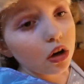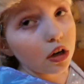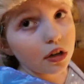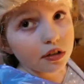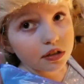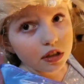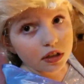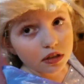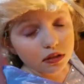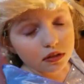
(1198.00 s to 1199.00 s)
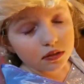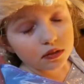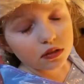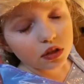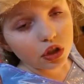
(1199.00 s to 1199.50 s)
Girls are.
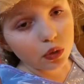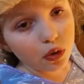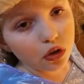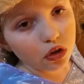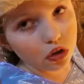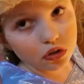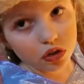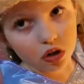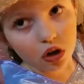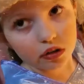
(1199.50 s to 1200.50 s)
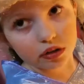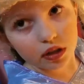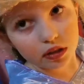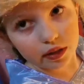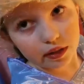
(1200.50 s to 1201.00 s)
You know what girls are called
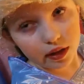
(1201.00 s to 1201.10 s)
that they